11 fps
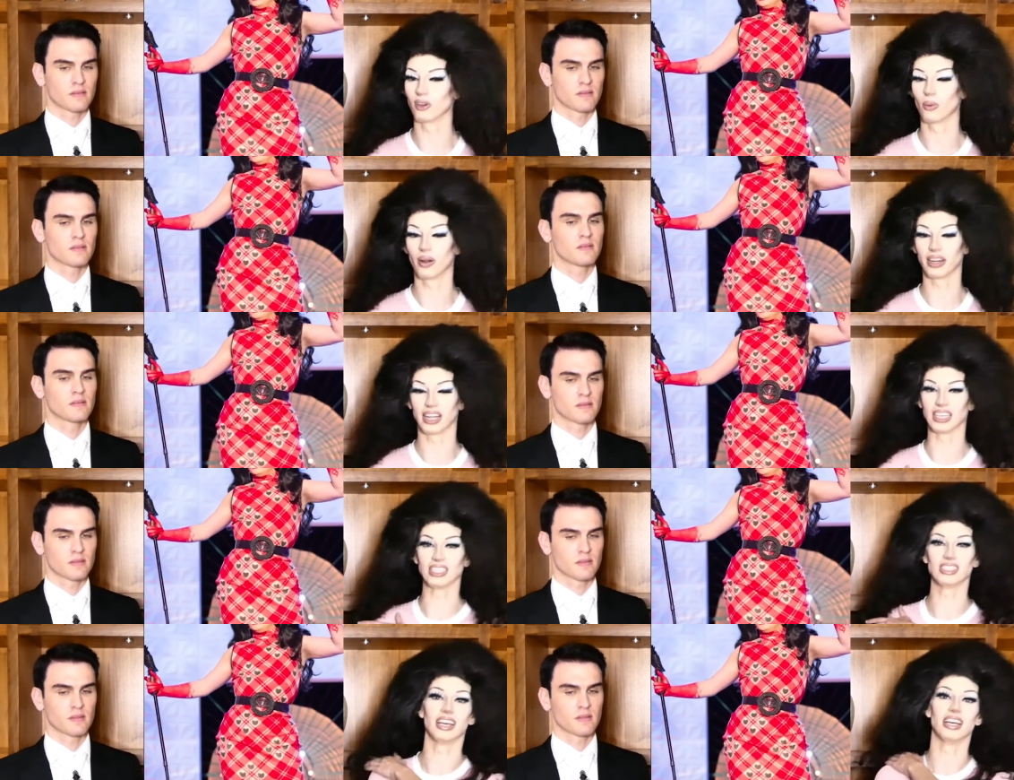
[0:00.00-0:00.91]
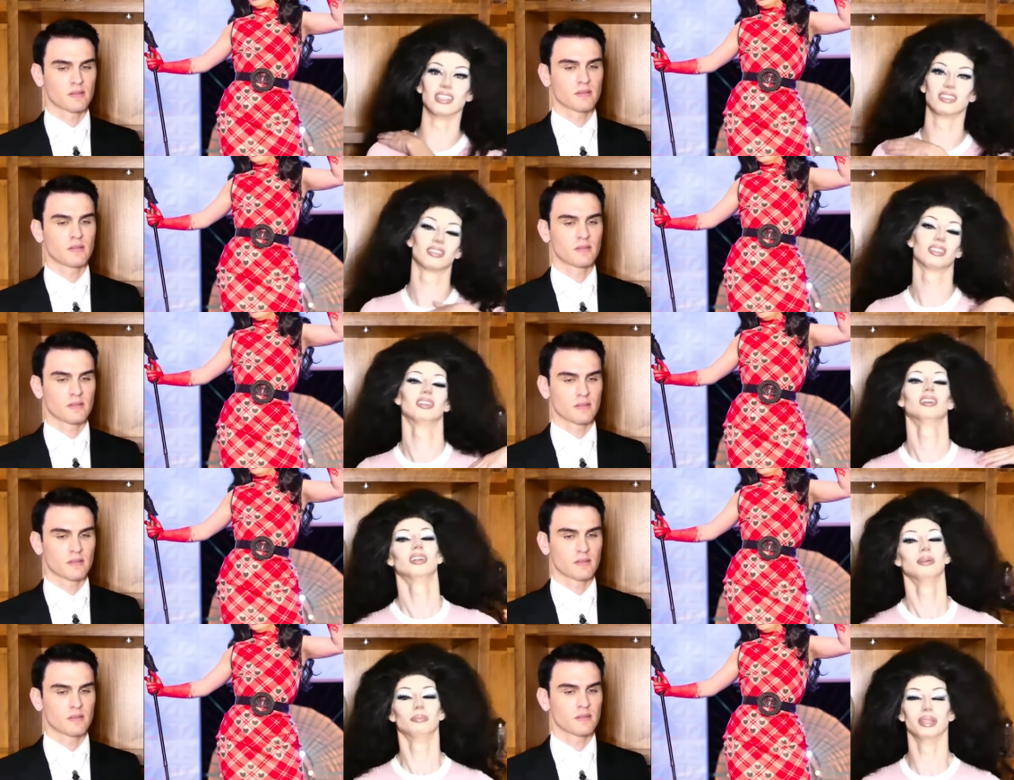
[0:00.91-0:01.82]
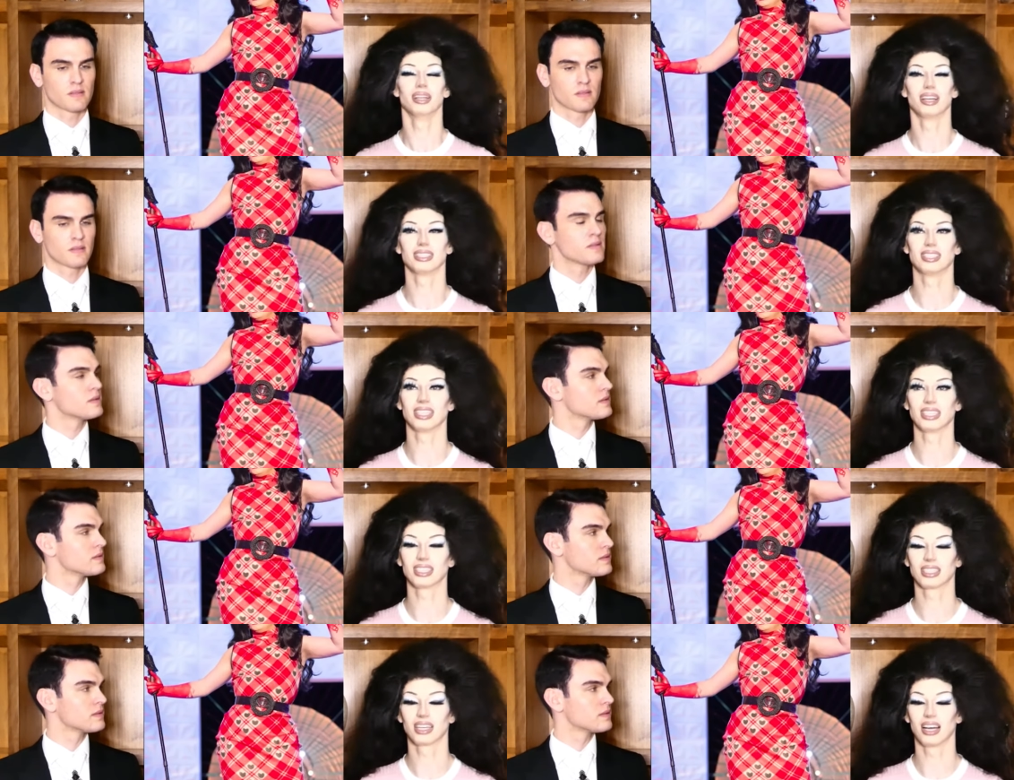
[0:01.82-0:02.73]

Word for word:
Speaker 1: not wearing any tits, but I think,